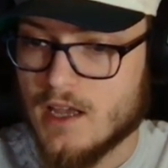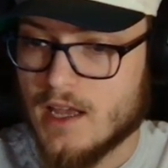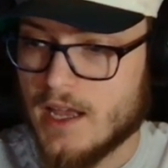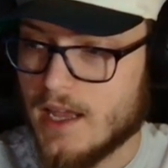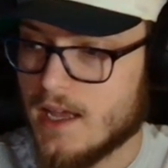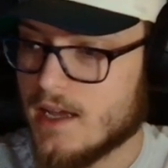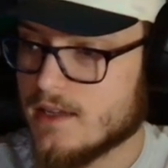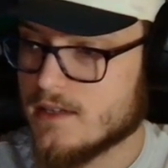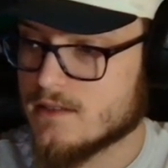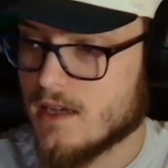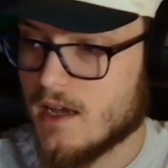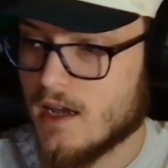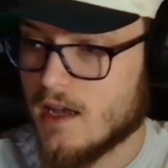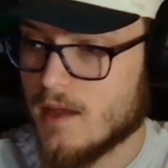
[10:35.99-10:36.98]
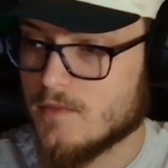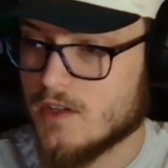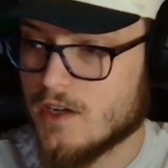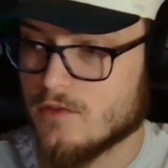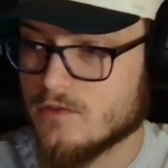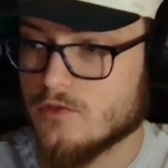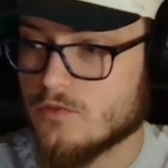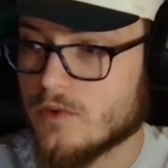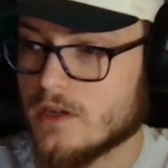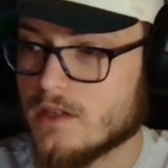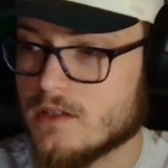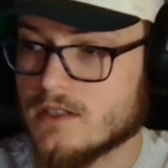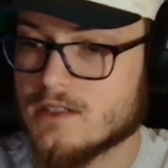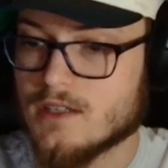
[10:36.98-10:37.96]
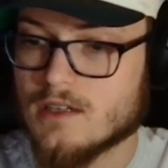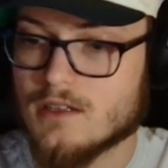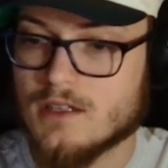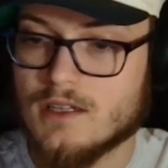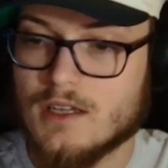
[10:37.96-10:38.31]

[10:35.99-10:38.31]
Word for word: And, you know, you realistically